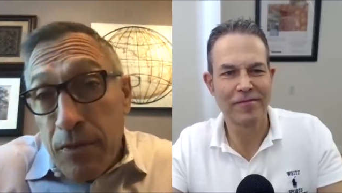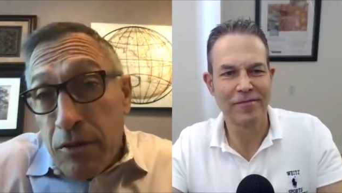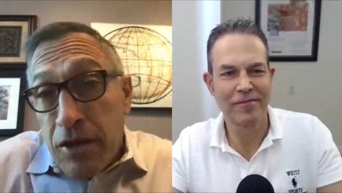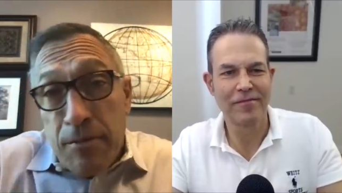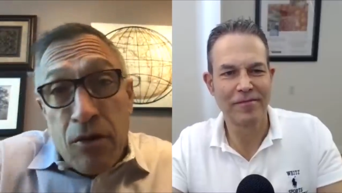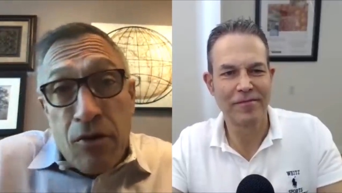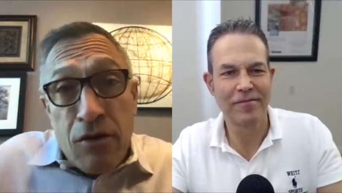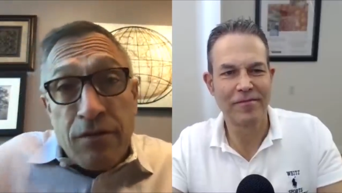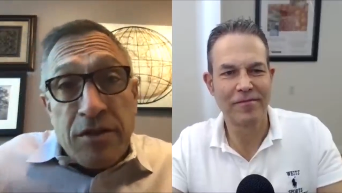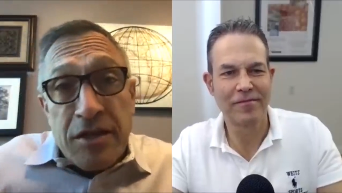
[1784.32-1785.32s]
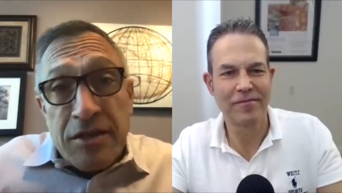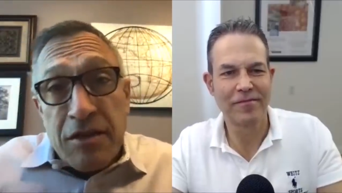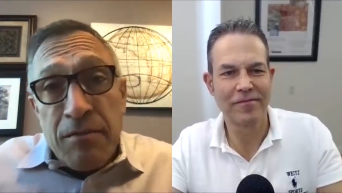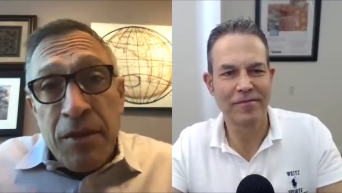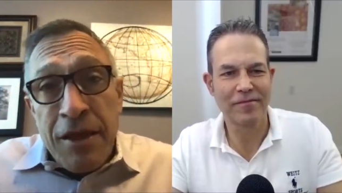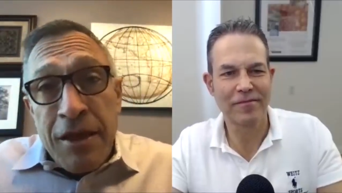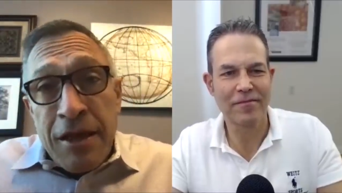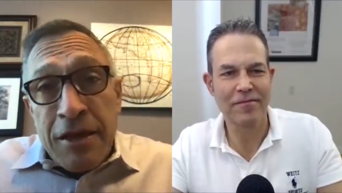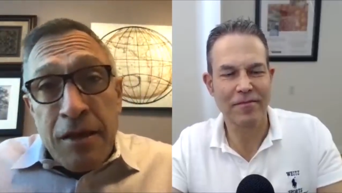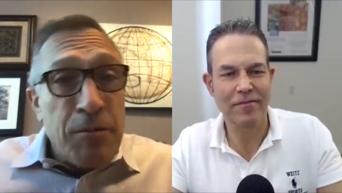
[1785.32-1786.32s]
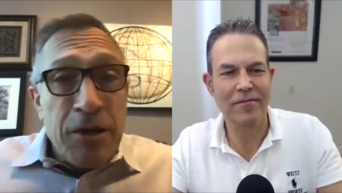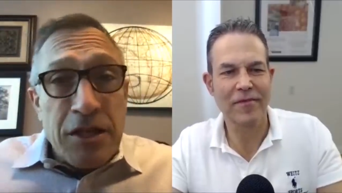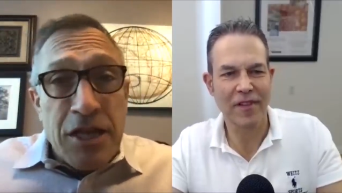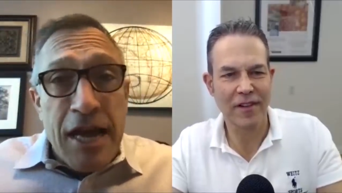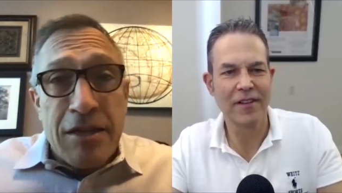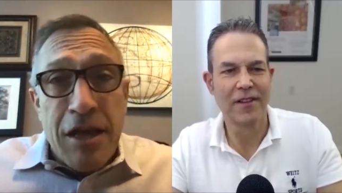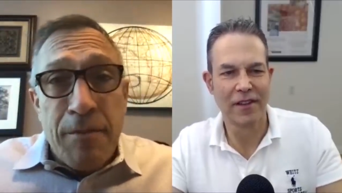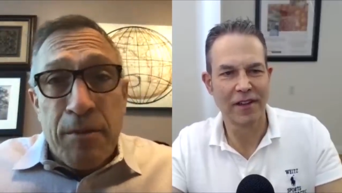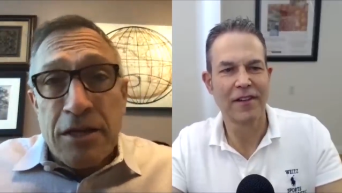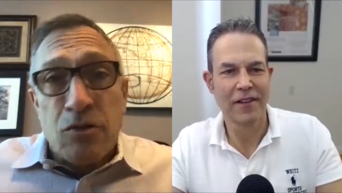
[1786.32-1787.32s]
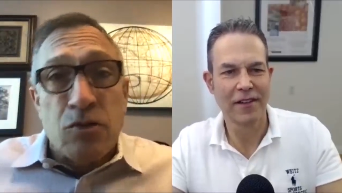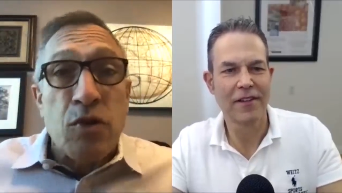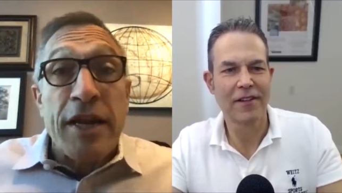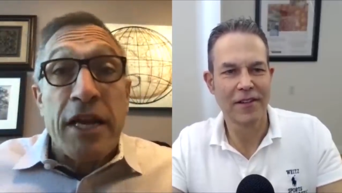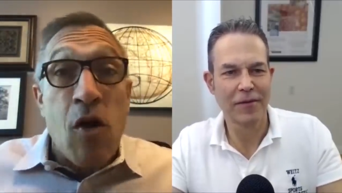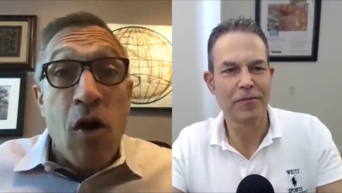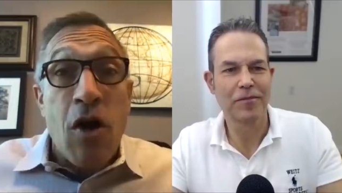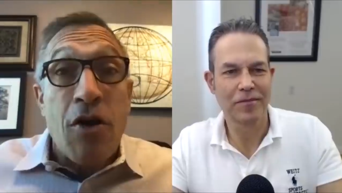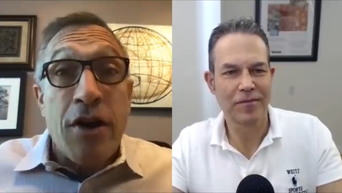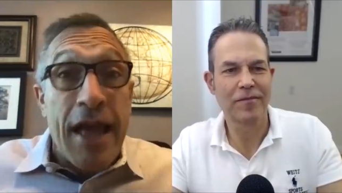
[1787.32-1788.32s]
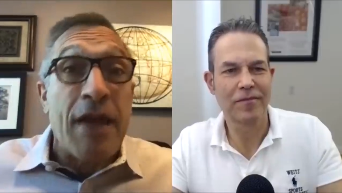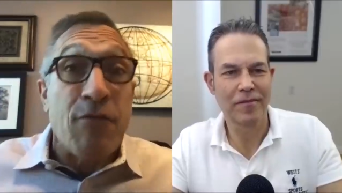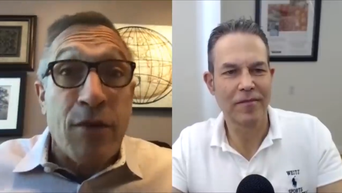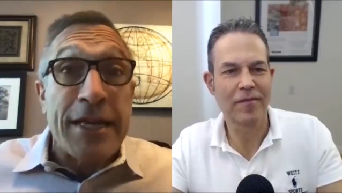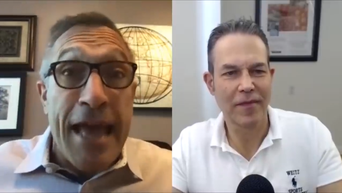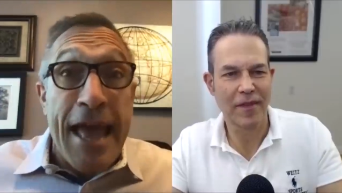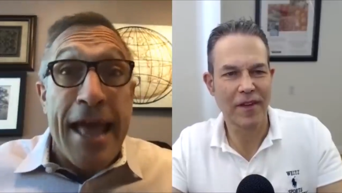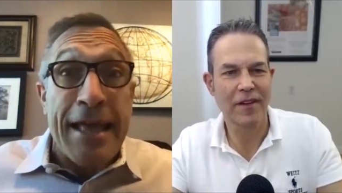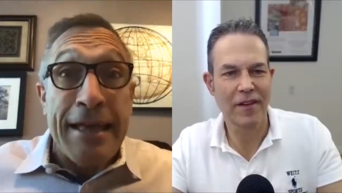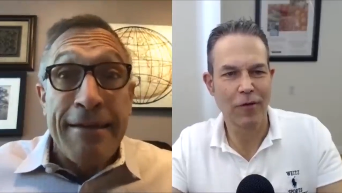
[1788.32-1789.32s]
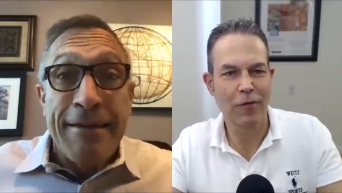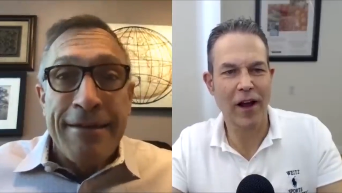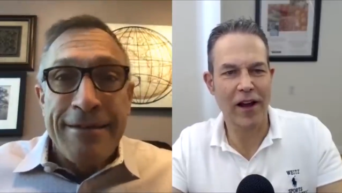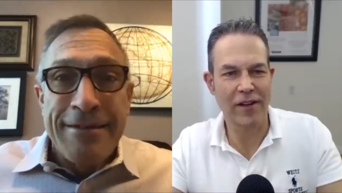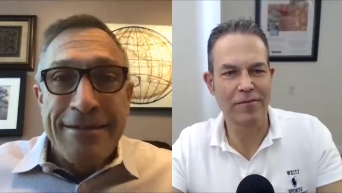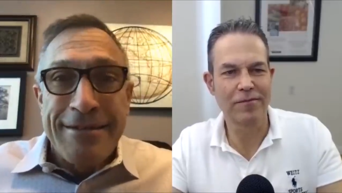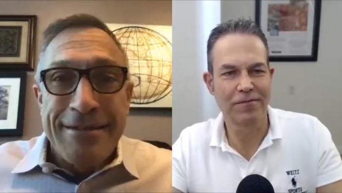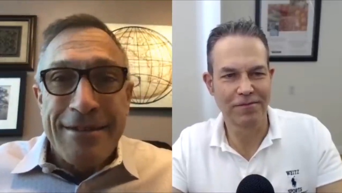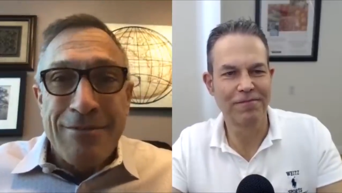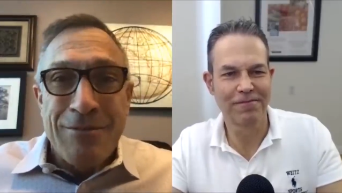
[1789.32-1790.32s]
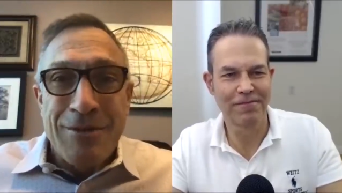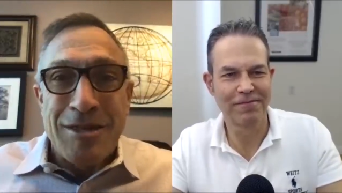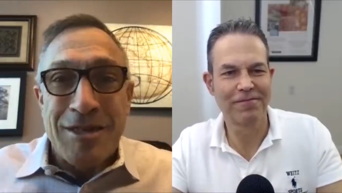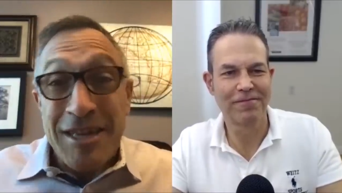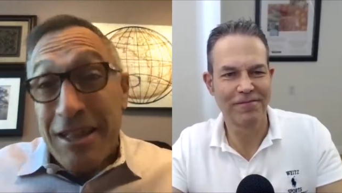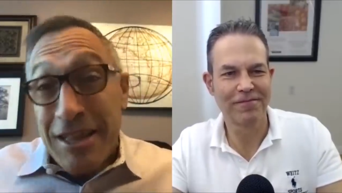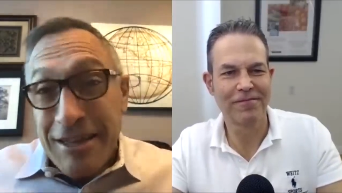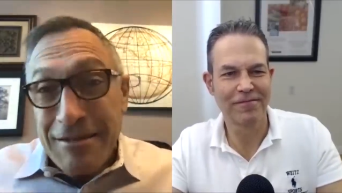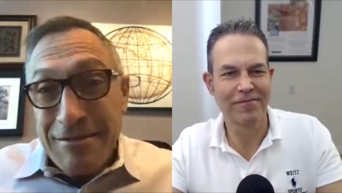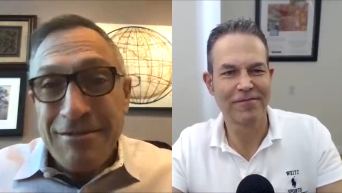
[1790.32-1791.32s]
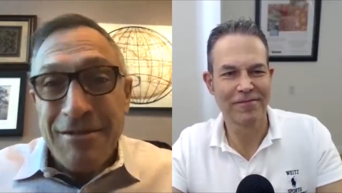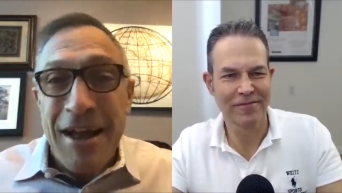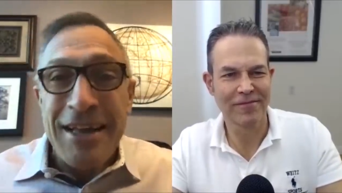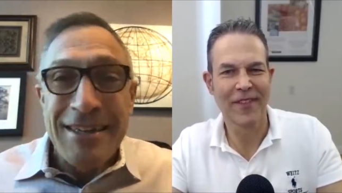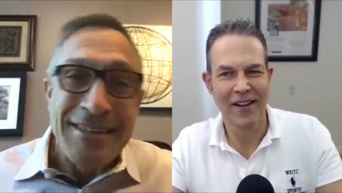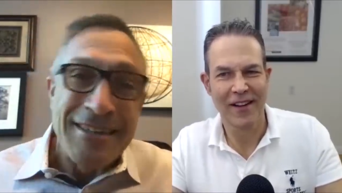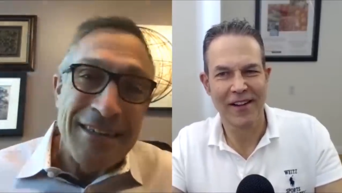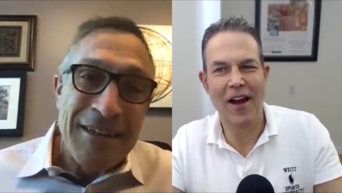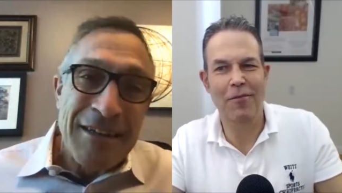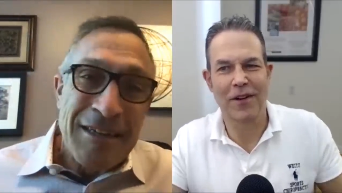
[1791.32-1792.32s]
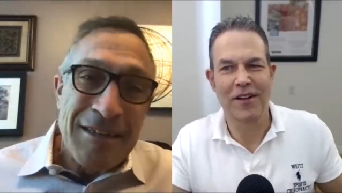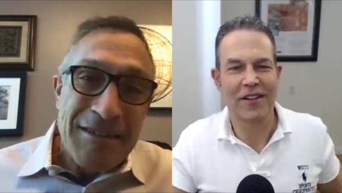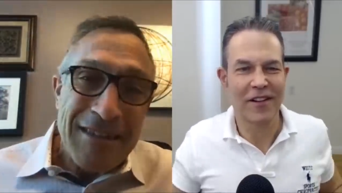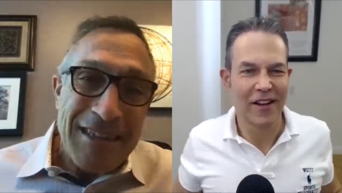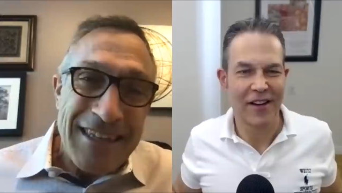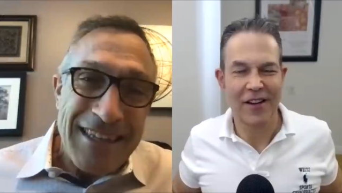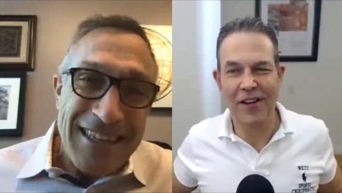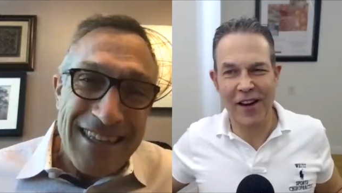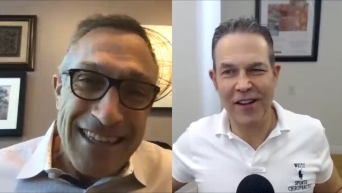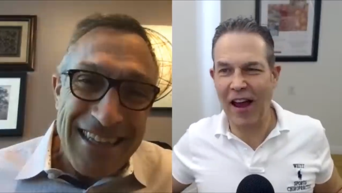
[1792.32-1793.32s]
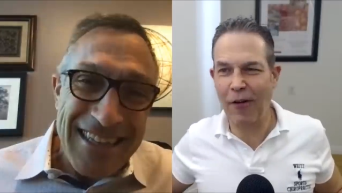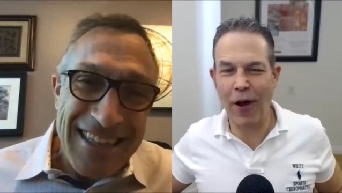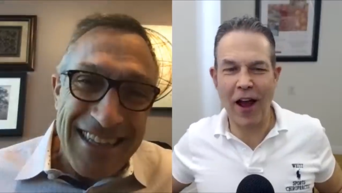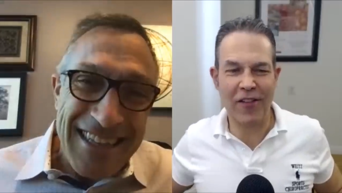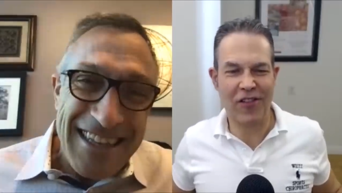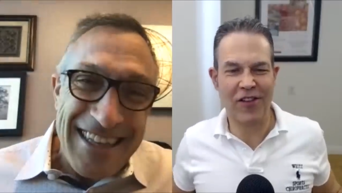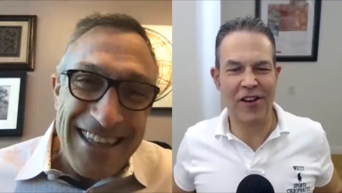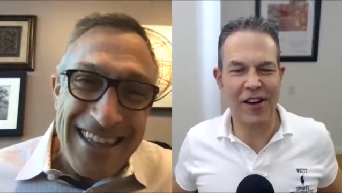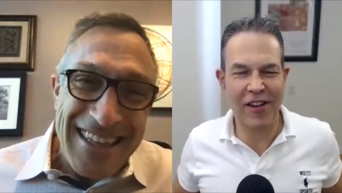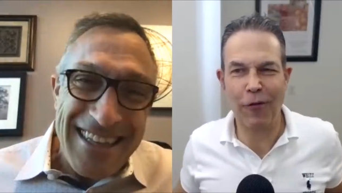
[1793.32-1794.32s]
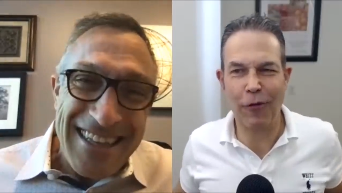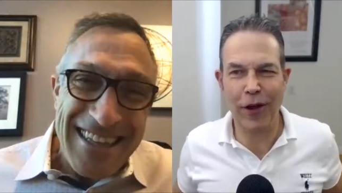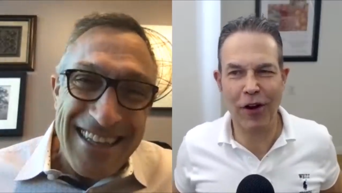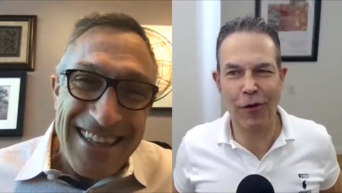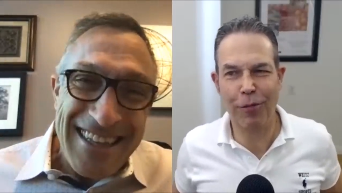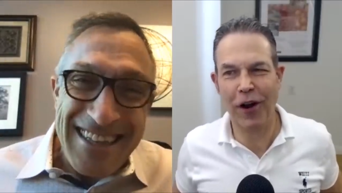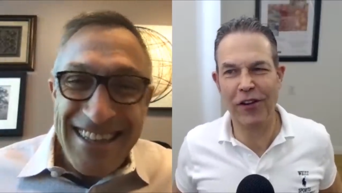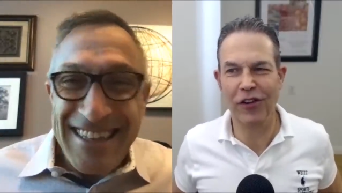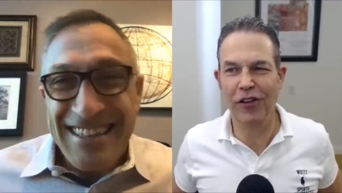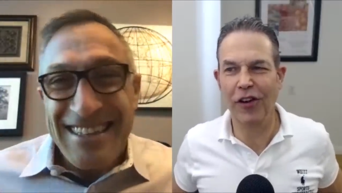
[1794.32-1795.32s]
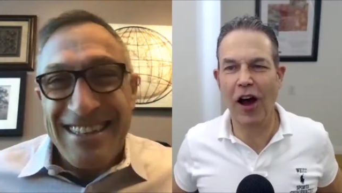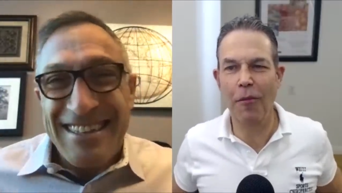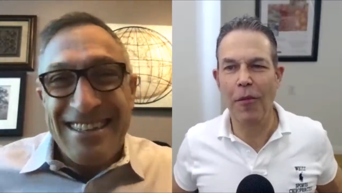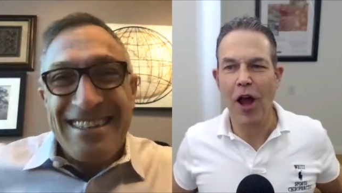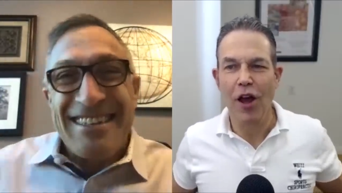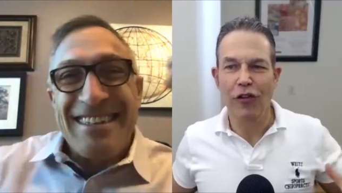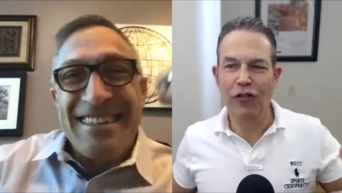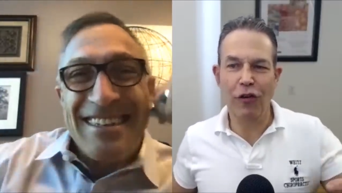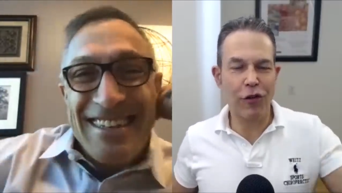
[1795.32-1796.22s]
Speaker 1: they're keeping their nervous system completely jacked up because they're training hard every day. Right.
Speaker 2: Which is silly. Right. Yep. You need that rest. You need that recuperation. Um, so